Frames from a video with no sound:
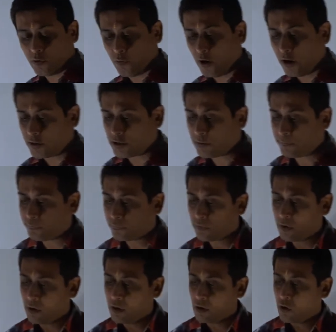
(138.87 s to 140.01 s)
first.
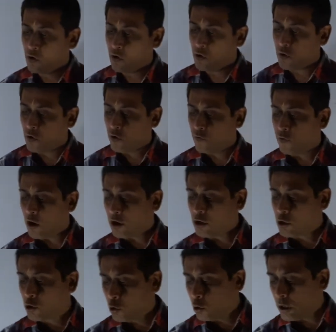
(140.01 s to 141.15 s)
For
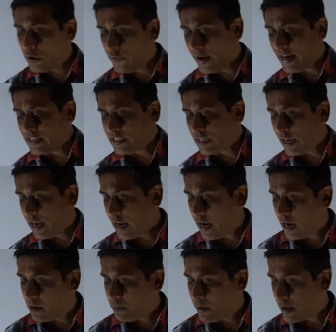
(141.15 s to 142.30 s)
two events
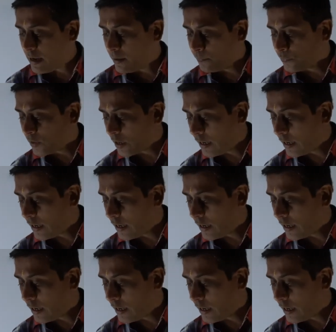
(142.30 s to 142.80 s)
A and B